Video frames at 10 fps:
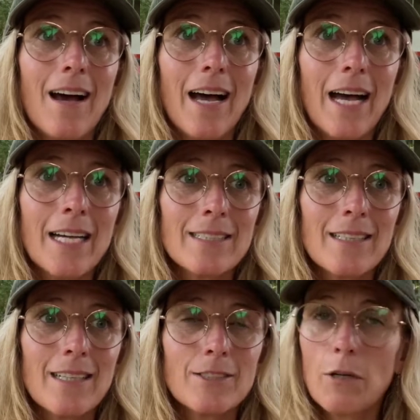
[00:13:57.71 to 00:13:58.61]
and
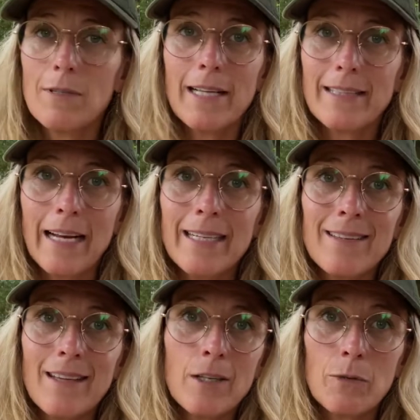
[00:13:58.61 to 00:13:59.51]
don't let
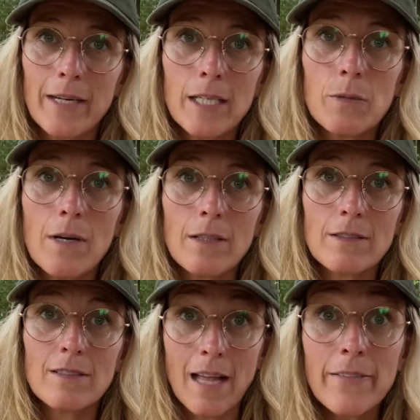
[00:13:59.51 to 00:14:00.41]
anything or anyone
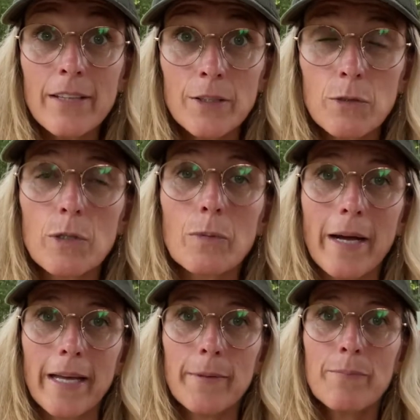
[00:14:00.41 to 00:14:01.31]
stand in your
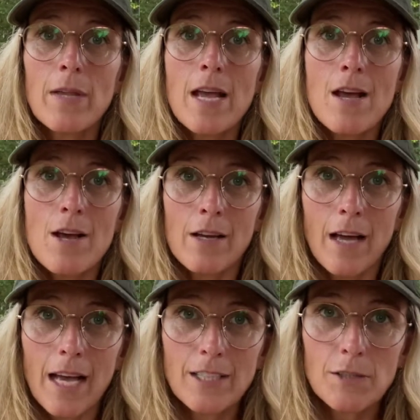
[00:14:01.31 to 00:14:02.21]
way. As